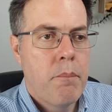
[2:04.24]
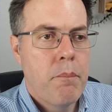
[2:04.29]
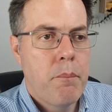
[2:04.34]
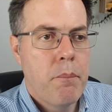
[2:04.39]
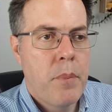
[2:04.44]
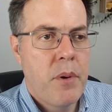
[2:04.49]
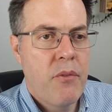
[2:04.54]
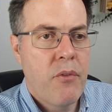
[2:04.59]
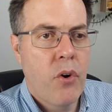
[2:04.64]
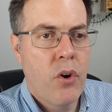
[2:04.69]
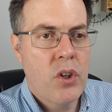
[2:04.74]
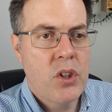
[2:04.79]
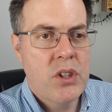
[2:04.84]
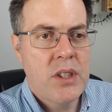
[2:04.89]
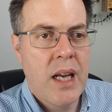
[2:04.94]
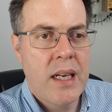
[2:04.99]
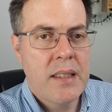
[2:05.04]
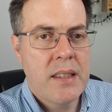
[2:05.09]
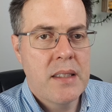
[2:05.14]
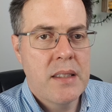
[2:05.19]
Before
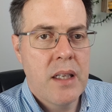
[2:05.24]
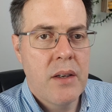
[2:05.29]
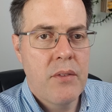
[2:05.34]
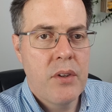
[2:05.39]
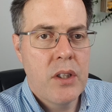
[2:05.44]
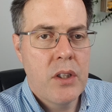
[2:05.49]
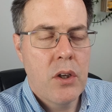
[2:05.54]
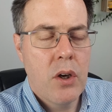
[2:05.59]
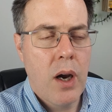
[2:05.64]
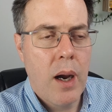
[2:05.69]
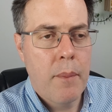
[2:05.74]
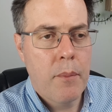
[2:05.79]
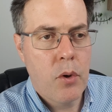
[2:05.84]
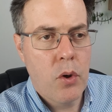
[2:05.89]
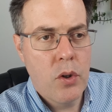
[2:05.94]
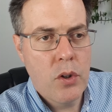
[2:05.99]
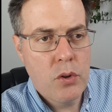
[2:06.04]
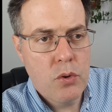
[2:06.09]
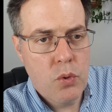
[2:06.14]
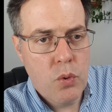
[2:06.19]
starting the video, I'm
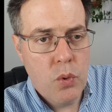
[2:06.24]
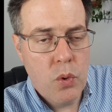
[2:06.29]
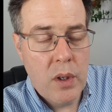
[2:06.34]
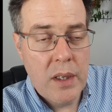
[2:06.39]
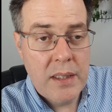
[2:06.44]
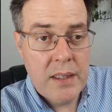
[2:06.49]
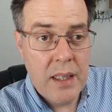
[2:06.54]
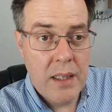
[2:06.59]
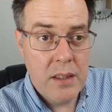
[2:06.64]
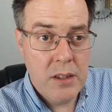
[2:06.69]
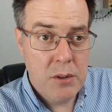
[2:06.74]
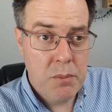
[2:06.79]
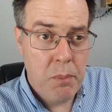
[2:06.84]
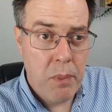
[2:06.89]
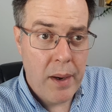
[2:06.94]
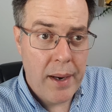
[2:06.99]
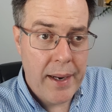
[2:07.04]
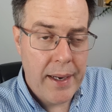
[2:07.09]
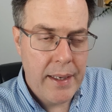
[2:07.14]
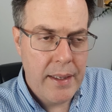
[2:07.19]
going to little
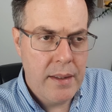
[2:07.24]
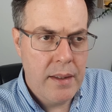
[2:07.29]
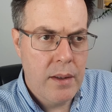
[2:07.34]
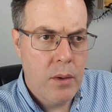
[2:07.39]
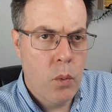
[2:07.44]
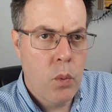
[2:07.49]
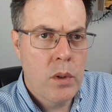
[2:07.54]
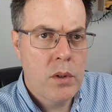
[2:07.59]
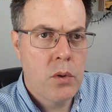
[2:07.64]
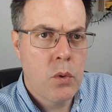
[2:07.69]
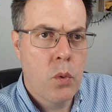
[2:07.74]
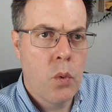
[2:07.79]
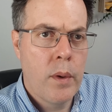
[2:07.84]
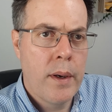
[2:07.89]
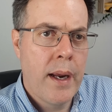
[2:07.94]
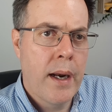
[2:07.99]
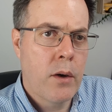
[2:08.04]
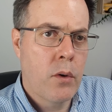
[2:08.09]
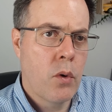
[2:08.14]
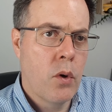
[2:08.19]
explain what we
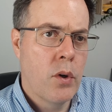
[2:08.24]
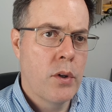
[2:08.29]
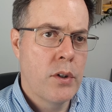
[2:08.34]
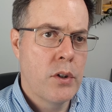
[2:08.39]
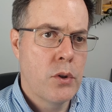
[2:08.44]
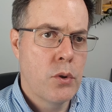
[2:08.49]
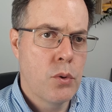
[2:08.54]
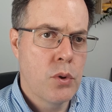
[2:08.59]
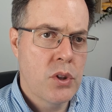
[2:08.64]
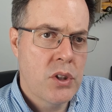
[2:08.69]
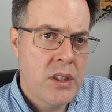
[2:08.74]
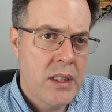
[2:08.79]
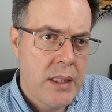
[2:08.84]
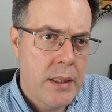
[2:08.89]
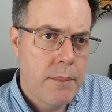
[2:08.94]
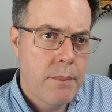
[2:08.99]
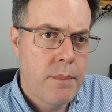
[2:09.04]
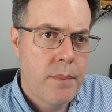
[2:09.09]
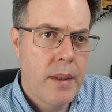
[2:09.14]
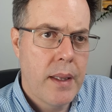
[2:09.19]
are going to
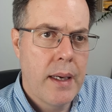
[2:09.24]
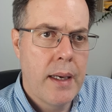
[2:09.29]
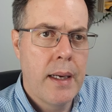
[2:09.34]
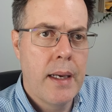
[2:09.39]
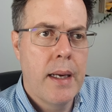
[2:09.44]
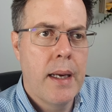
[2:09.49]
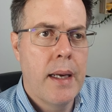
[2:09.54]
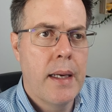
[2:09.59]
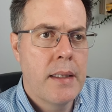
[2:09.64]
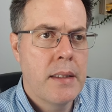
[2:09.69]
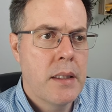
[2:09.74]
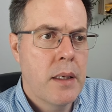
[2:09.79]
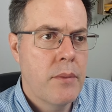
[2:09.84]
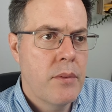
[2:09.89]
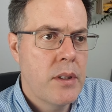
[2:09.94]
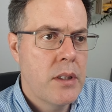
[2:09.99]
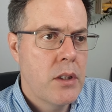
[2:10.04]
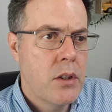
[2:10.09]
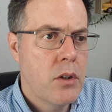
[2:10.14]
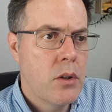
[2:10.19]
see in the
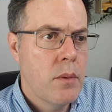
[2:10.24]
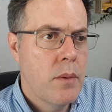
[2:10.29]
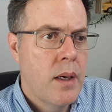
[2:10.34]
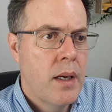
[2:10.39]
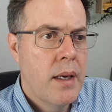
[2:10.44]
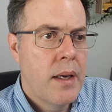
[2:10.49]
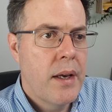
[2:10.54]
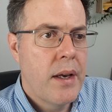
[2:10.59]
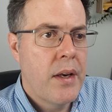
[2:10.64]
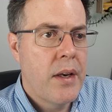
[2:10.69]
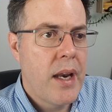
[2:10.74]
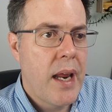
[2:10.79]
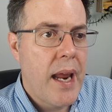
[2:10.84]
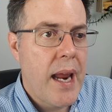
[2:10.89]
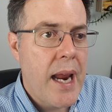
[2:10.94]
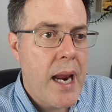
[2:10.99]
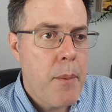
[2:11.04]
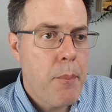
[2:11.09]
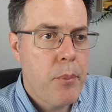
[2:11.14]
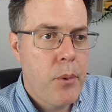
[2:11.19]
video. In
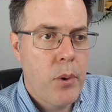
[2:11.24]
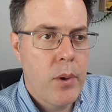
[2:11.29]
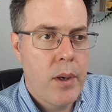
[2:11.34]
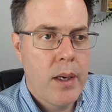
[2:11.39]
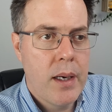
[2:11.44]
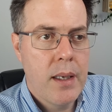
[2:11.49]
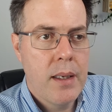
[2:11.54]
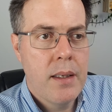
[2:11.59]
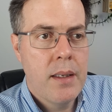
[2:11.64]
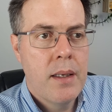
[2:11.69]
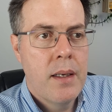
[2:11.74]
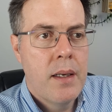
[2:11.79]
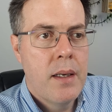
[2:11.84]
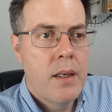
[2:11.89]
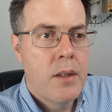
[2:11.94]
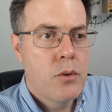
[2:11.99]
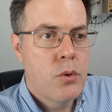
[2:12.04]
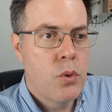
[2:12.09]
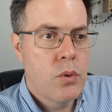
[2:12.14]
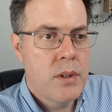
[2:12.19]
April
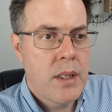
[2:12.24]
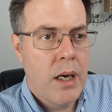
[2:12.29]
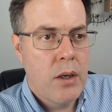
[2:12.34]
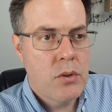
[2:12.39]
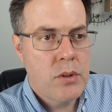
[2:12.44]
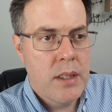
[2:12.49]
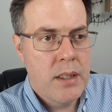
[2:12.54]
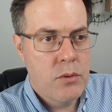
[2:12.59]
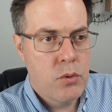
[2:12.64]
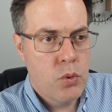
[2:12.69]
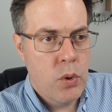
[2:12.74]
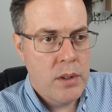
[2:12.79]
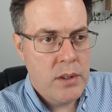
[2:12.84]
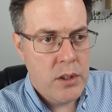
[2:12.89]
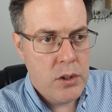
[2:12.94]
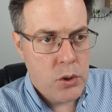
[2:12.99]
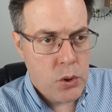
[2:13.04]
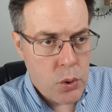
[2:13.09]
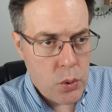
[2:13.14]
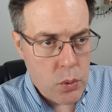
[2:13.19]

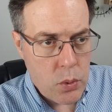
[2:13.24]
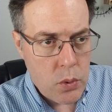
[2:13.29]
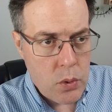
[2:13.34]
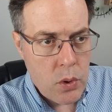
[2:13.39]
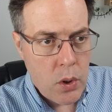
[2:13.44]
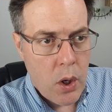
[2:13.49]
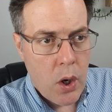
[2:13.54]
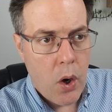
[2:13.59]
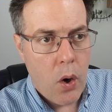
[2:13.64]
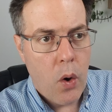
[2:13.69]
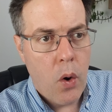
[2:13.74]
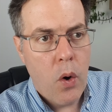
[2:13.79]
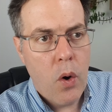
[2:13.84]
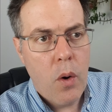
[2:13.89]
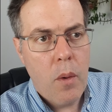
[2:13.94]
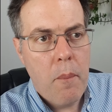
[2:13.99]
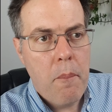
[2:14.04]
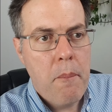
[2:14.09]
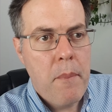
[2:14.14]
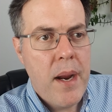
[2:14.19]
2022,
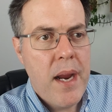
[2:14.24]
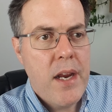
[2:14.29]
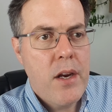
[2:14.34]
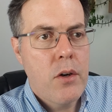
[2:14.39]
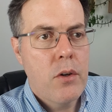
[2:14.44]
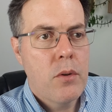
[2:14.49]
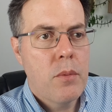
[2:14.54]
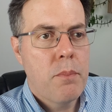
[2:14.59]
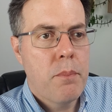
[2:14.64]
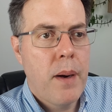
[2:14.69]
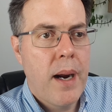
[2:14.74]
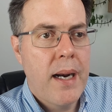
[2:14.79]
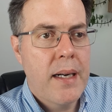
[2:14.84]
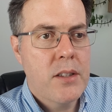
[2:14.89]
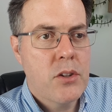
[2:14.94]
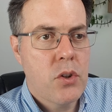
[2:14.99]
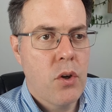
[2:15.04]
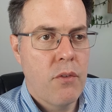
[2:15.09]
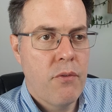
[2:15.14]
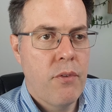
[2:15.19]
all major
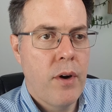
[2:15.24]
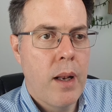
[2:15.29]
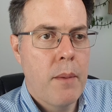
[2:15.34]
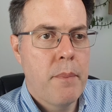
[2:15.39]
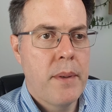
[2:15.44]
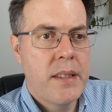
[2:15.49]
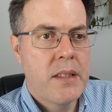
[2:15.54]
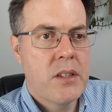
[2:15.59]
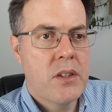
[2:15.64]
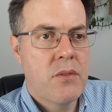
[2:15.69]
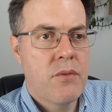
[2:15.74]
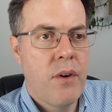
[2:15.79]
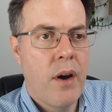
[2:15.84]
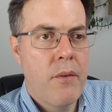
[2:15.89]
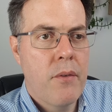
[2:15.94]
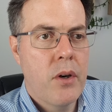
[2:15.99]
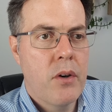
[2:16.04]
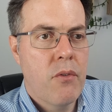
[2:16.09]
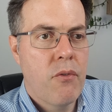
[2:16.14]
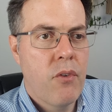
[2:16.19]
parts of VALMET's
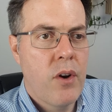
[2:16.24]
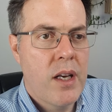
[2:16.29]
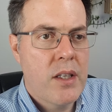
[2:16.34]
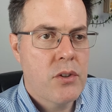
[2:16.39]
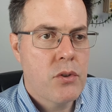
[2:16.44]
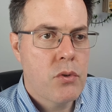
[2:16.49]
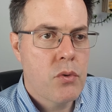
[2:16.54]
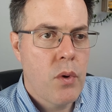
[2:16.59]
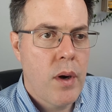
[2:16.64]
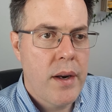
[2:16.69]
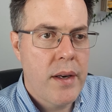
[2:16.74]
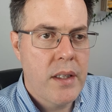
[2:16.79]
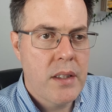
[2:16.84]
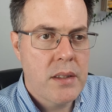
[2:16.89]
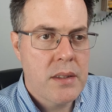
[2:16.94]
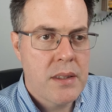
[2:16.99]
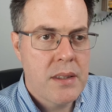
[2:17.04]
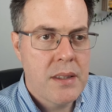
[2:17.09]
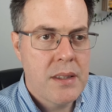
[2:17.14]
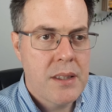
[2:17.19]
fiber flash dryer
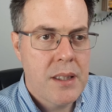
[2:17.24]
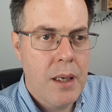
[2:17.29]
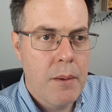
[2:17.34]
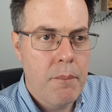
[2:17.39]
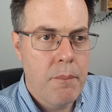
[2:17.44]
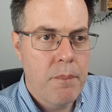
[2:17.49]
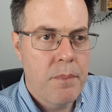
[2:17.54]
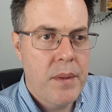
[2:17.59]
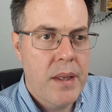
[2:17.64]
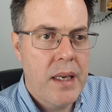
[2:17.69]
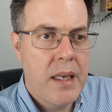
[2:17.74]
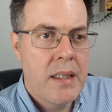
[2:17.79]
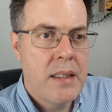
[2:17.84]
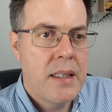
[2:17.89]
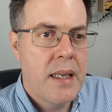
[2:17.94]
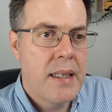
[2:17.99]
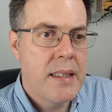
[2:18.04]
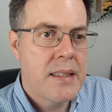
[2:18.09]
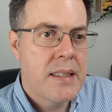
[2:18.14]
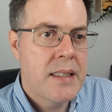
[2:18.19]
system in
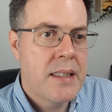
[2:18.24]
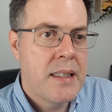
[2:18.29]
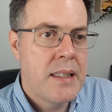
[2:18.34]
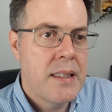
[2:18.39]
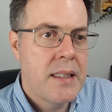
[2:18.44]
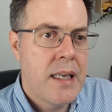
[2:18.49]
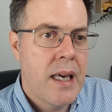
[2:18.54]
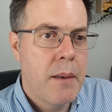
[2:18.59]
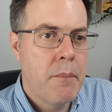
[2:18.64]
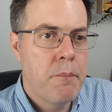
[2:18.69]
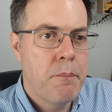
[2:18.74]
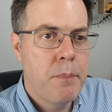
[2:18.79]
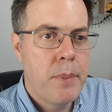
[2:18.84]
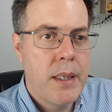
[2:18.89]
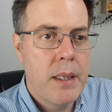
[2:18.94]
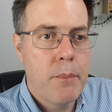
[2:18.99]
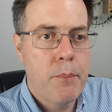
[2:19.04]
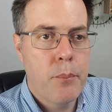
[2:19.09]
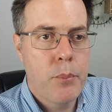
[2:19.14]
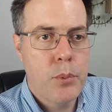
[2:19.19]
the
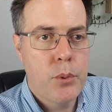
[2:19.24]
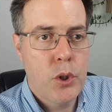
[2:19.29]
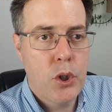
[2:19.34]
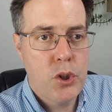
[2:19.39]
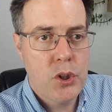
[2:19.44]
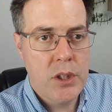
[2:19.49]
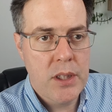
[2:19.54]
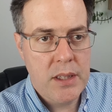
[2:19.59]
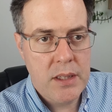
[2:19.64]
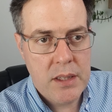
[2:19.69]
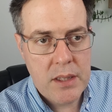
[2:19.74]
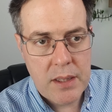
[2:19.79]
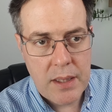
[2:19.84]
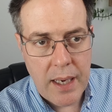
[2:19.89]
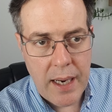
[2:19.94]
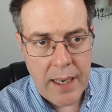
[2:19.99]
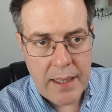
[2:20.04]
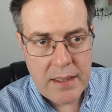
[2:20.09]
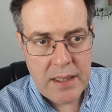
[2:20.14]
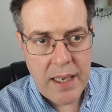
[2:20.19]
CTMP project
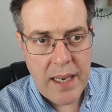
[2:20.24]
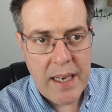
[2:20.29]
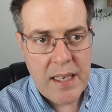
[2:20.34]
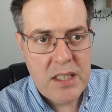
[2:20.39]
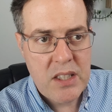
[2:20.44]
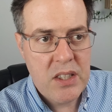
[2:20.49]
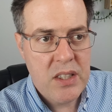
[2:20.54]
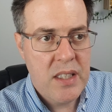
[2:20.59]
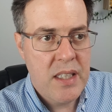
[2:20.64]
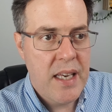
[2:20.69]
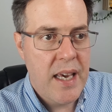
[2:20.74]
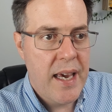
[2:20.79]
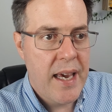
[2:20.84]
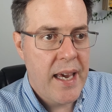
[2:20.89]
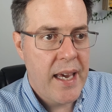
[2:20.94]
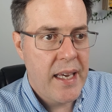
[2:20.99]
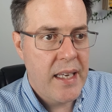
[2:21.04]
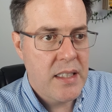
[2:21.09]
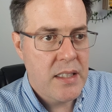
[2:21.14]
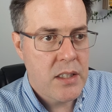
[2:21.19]
at
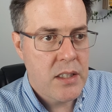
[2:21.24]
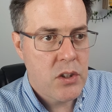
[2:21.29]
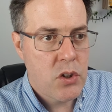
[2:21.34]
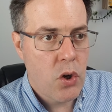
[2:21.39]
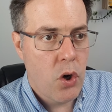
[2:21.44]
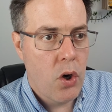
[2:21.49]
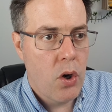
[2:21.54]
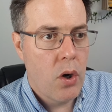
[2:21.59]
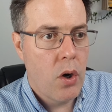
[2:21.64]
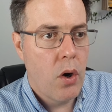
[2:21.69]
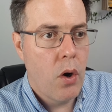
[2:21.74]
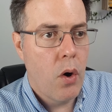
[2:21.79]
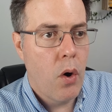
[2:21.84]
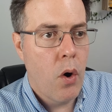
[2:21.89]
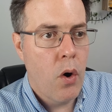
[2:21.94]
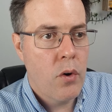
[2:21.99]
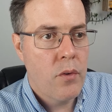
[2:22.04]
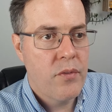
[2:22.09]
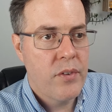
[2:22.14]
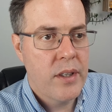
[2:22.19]
SCA's
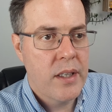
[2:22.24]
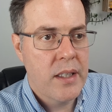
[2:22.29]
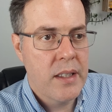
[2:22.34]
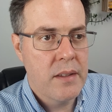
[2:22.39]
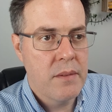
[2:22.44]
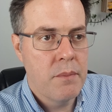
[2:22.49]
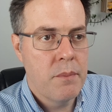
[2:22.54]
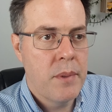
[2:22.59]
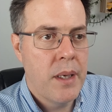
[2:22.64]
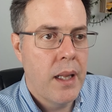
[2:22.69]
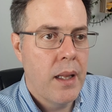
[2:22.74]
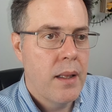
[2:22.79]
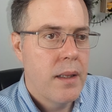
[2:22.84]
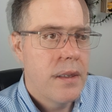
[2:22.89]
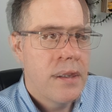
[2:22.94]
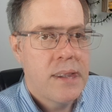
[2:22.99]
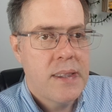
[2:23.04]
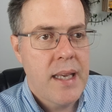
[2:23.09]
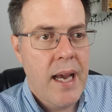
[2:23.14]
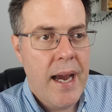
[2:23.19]
Ortviken mill
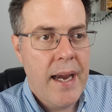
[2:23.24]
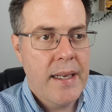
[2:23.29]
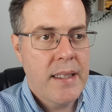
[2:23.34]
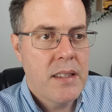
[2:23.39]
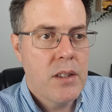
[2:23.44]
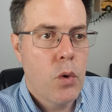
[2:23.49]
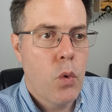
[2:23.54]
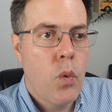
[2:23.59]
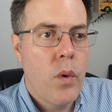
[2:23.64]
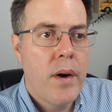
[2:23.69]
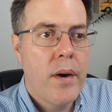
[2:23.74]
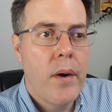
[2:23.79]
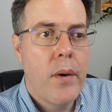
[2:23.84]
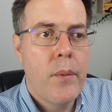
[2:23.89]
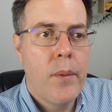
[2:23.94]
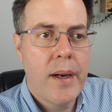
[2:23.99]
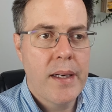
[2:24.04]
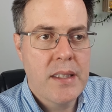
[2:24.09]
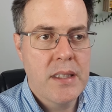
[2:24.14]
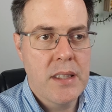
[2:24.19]
site were
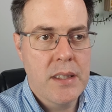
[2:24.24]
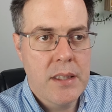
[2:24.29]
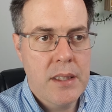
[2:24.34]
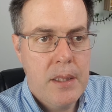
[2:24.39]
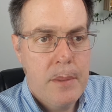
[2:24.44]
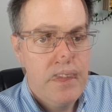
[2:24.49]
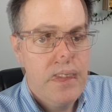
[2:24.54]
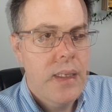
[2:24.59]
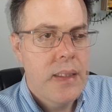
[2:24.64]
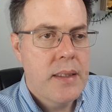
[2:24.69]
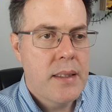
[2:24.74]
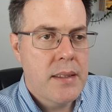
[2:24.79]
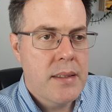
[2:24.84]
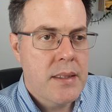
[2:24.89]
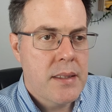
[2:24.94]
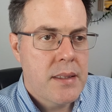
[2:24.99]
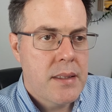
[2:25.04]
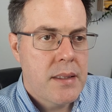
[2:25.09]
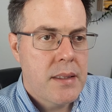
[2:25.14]
erected. It is